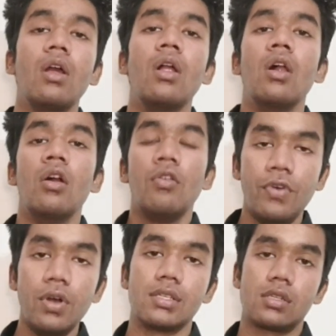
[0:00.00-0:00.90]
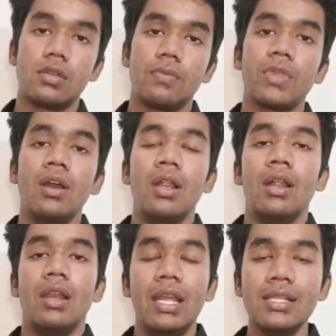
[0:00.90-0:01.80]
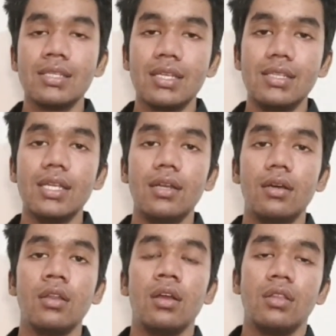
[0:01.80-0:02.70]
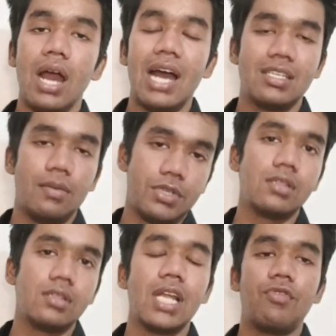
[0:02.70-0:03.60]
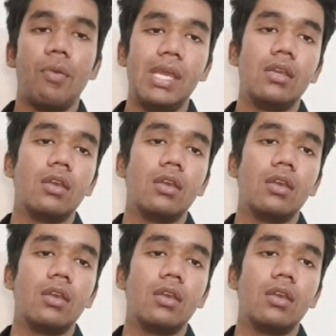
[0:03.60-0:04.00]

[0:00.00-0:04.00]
First, let's consider the assumptions that we're making.